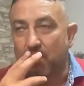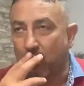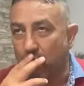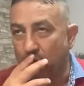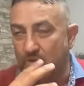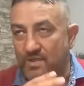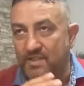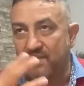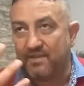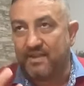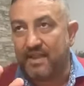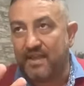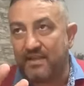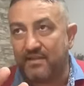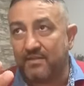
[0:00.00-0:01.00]
Only
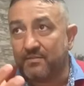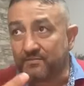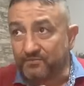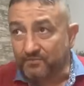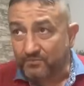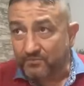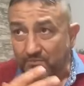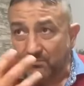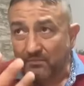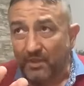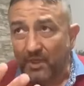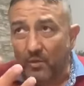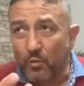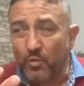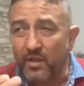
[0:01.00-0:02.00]
then
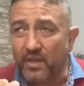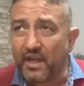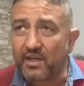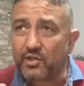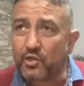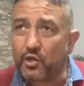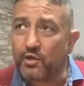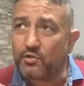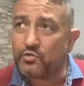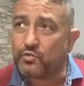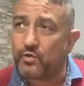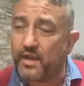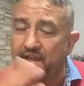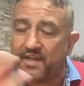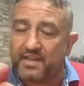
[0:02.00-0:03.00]
we are going
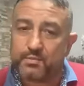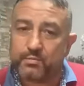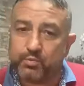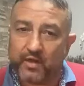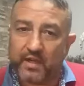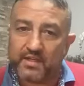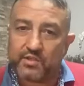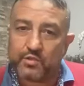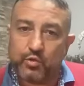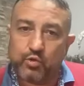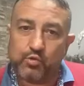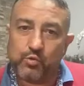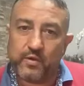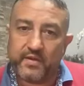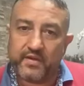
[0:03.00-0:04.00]
to express
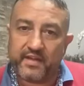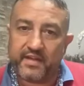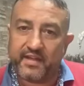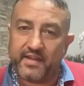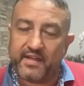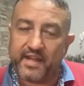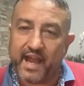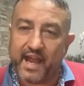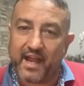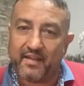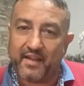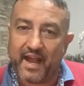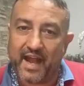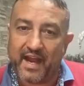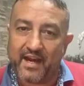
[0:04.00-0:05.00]
who we really
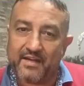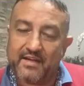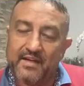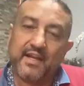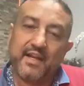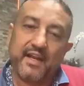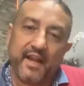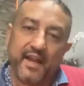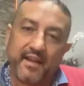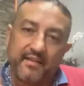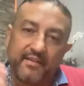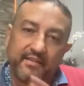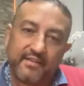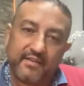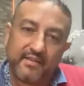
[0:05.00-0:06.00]
are.
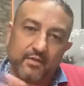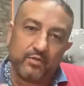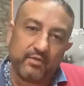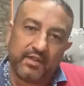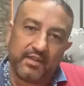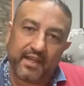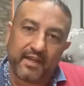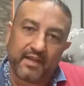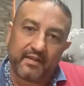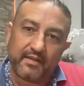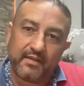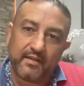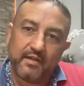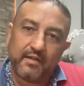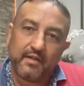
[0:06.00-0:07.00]
Until
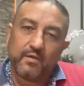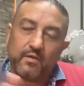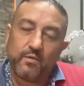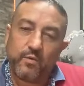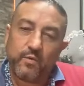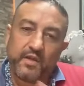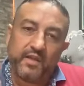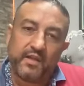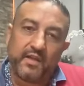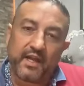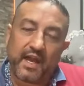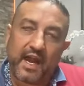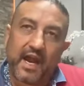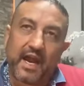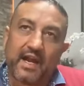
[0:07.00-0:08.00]
then,
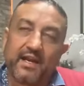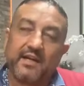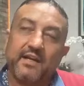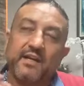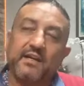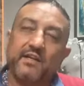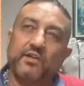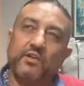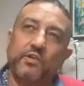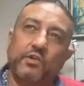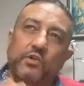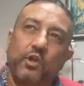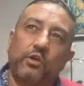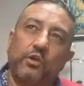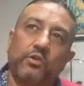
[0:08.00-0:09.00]
we are
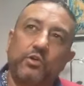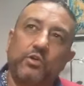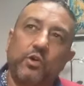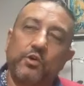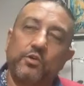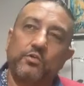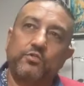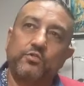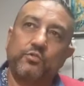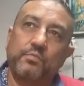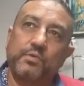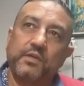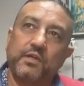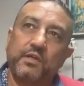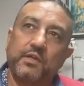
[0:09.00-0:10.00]
not going to
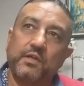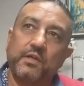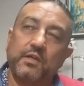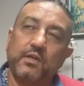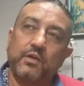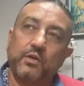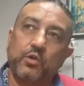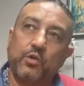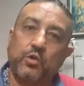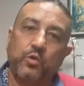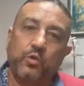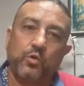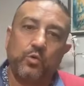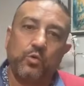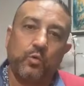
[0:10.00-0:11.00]
be
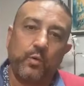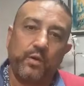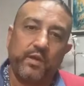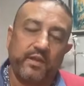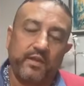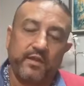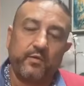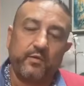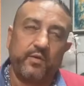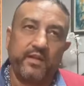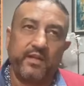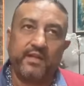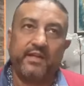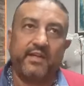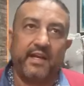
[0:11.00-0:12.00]
who we
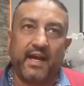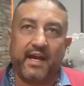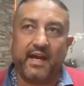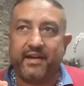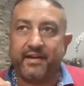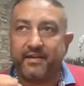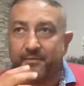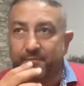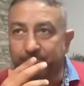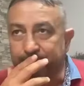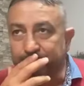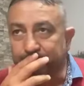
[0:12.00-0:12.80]
really are.